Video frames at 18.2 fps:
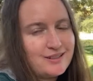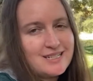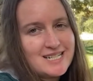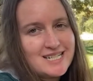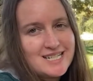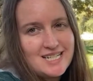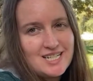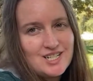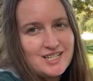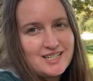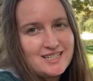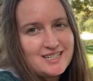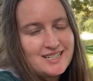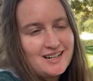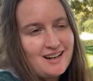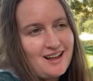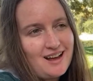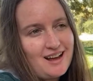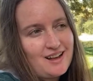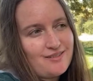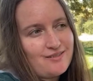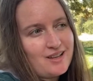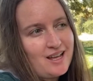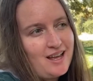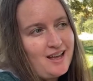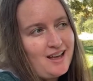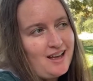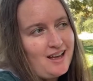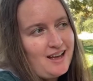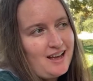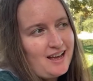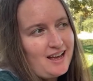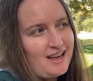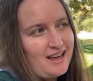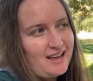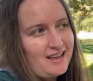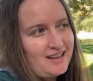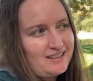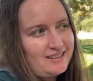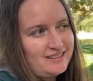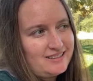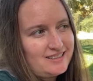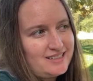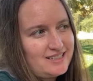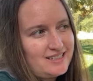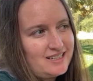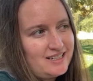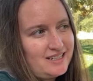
decisions in life, and